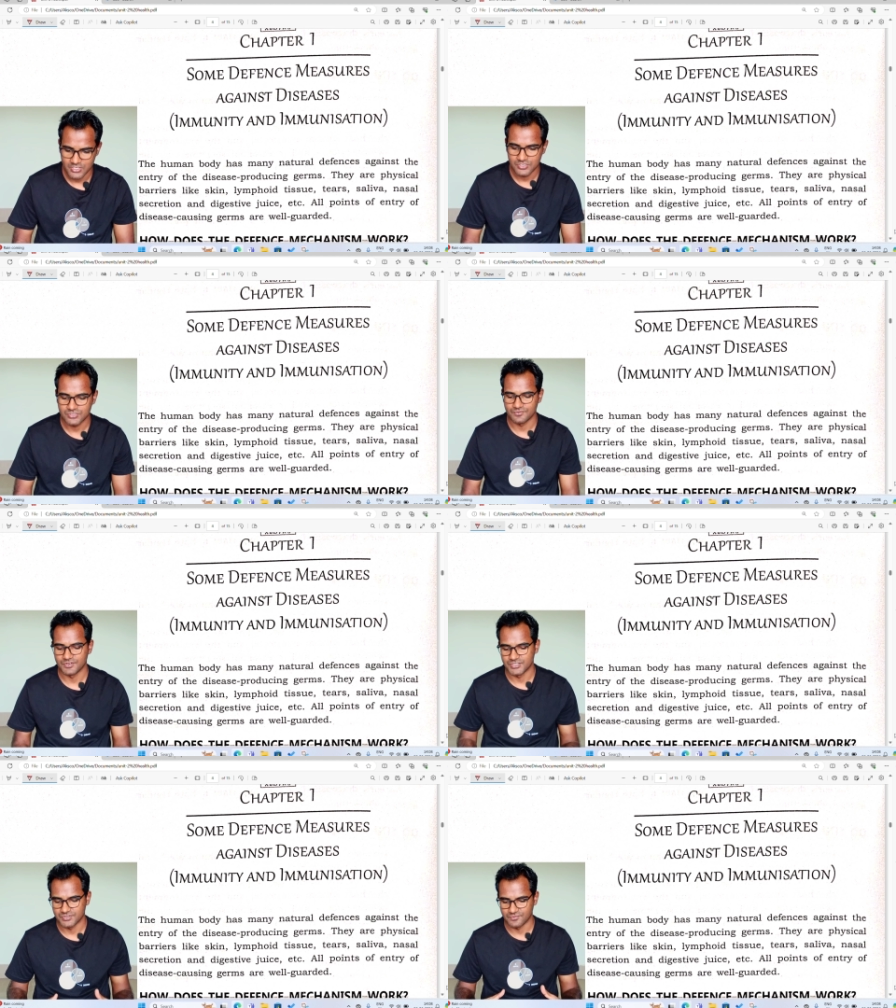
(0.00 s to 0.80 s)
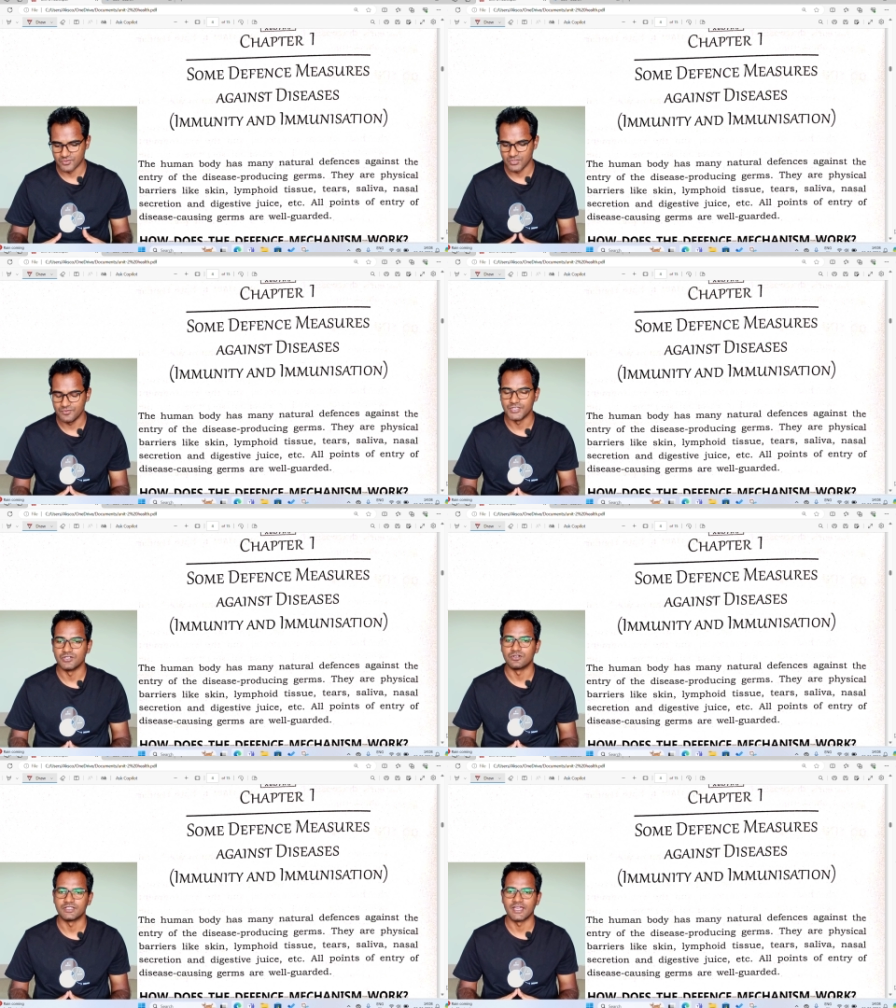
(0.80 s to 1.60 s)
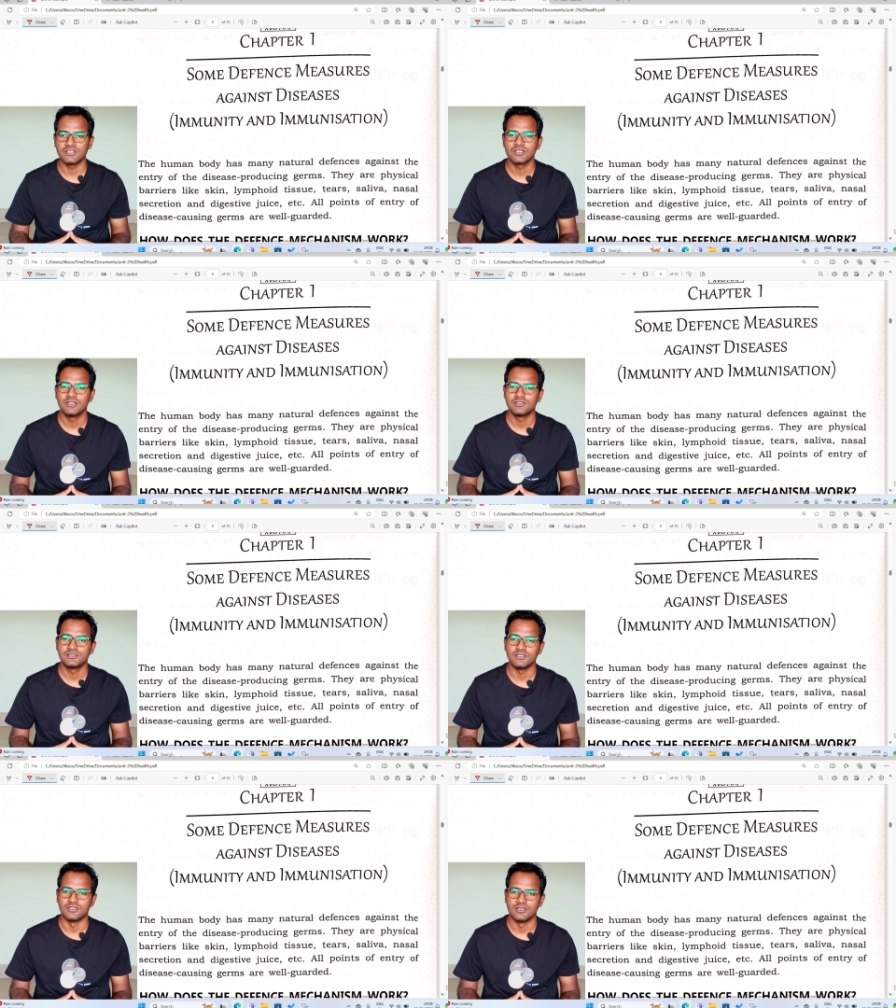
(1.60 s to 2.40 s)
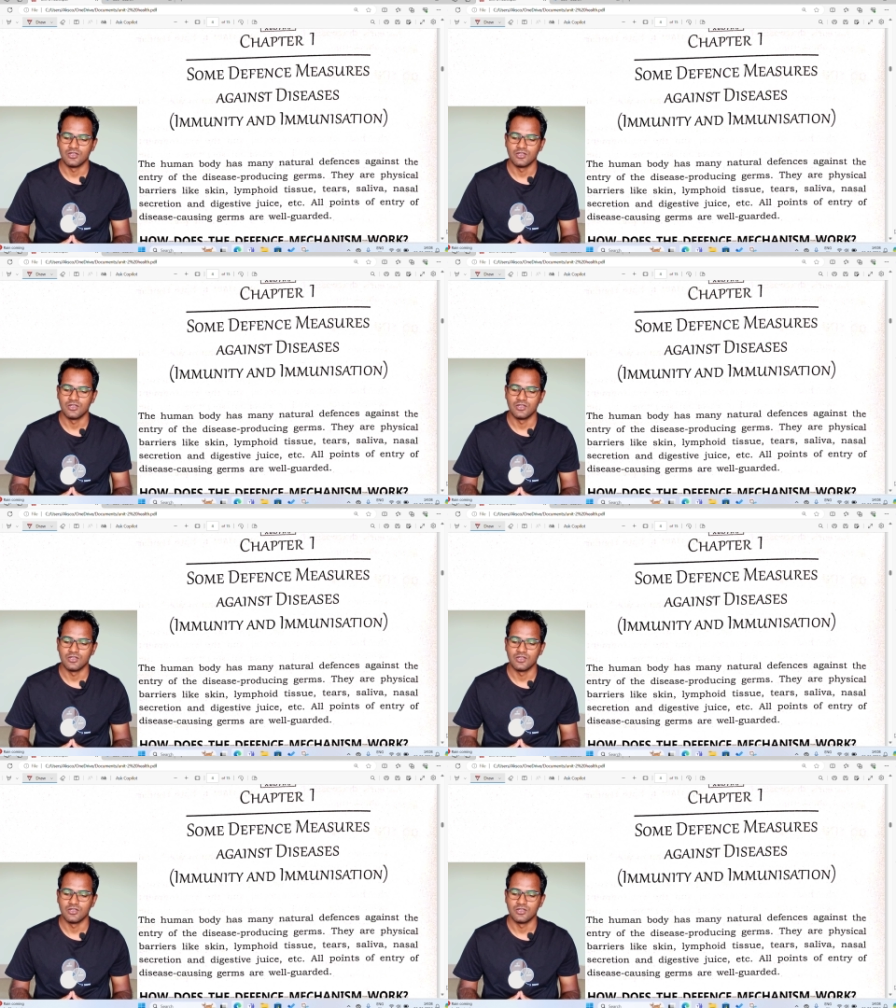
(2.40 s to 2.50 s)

So first of all, we know that, see,